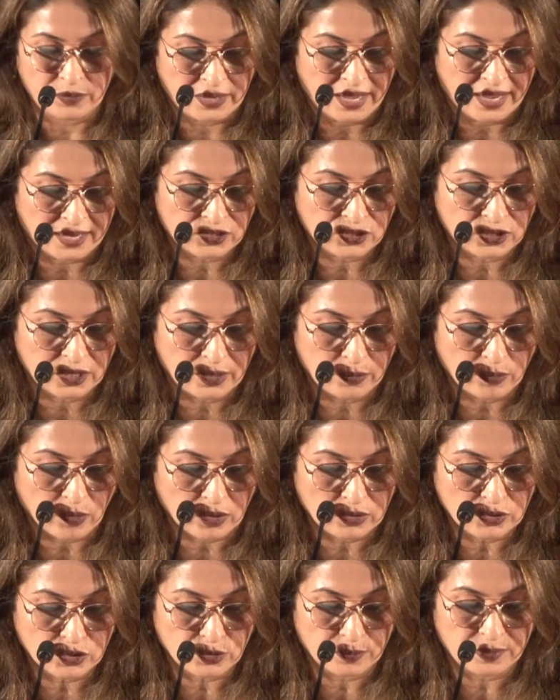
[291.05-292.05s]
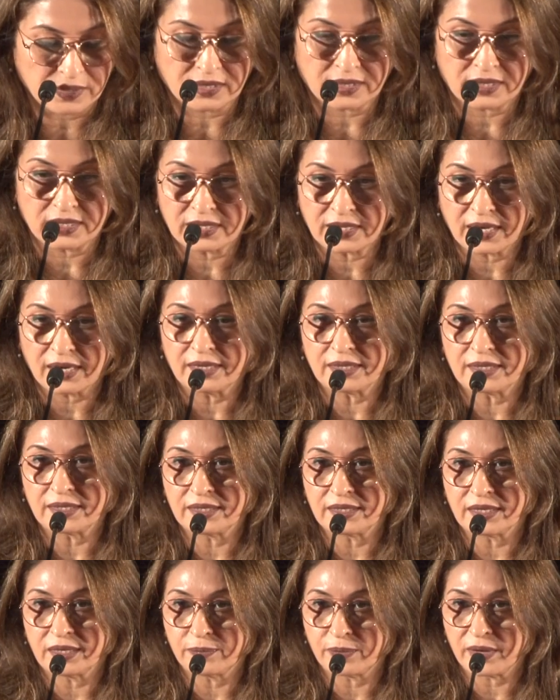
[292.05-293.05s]
We actually want to be a
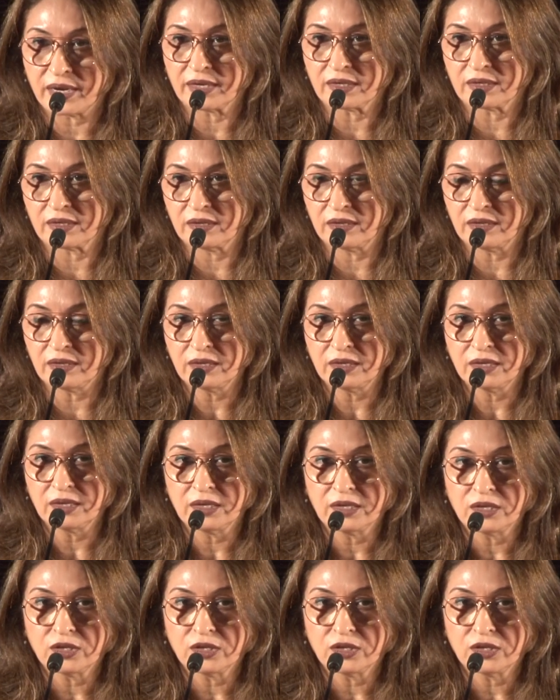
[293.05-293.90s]
consultant and partner